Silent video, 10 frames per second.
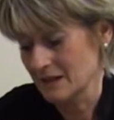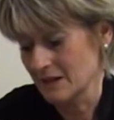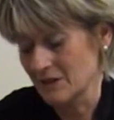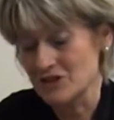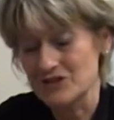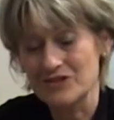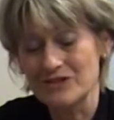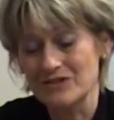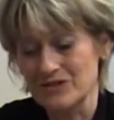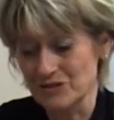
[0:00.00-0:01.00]
in this
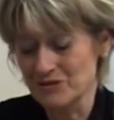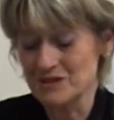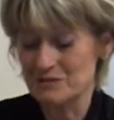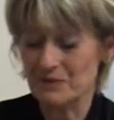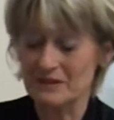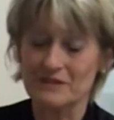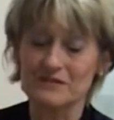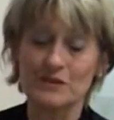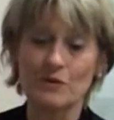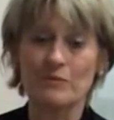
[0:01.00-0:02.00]
true spirit
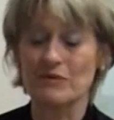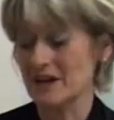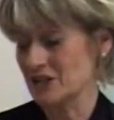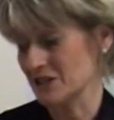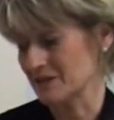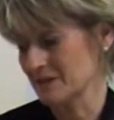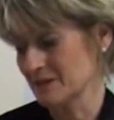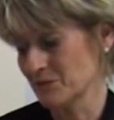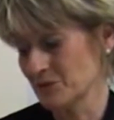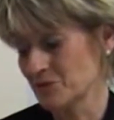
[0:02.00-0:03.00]
of cooperation.
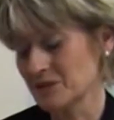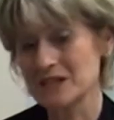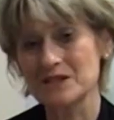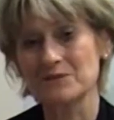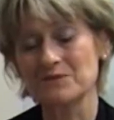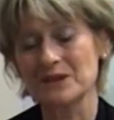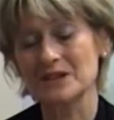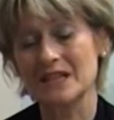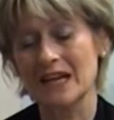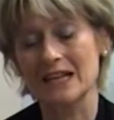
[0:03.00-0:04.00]
We all need to
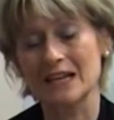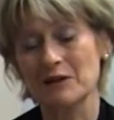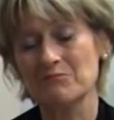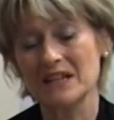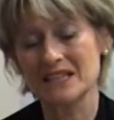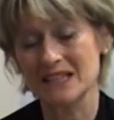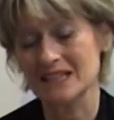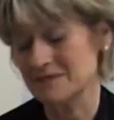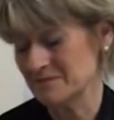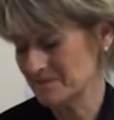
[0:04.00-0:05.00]
work together, ka mahi
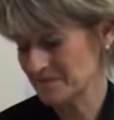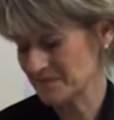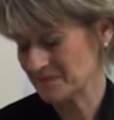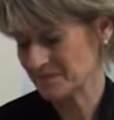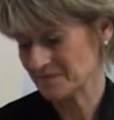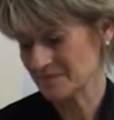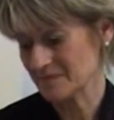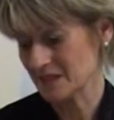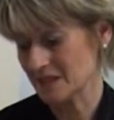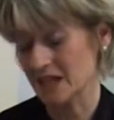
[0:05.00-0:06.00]
tahi,
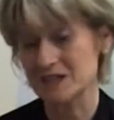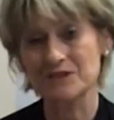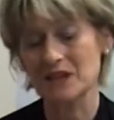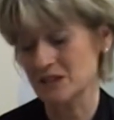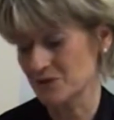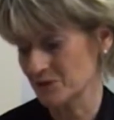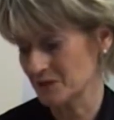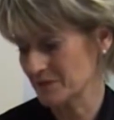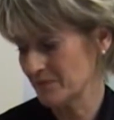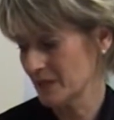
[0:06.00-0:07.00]
tātou
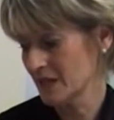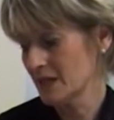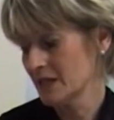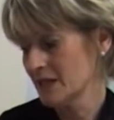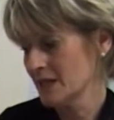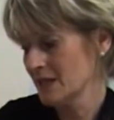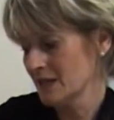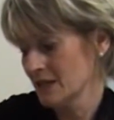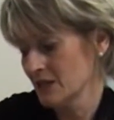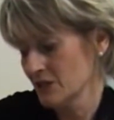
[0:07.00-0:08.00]
katoa.
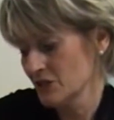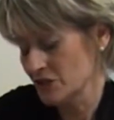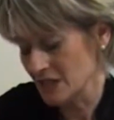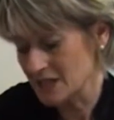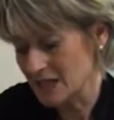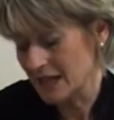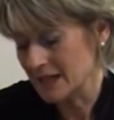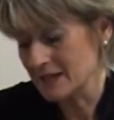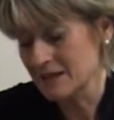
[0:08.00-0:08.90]
Just like